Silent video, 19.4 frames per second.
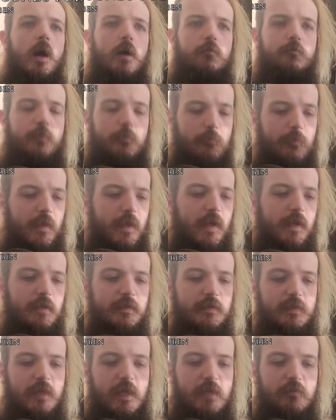From
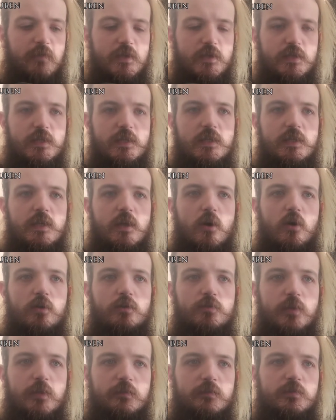that, they eventually, on
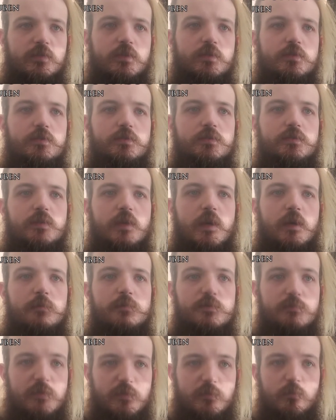two thousand two's um,
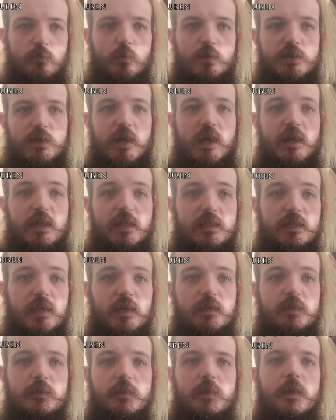She Makes People Wish I Had a
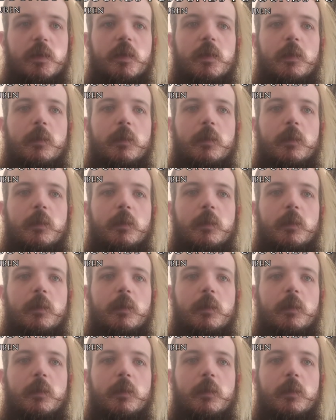Gun,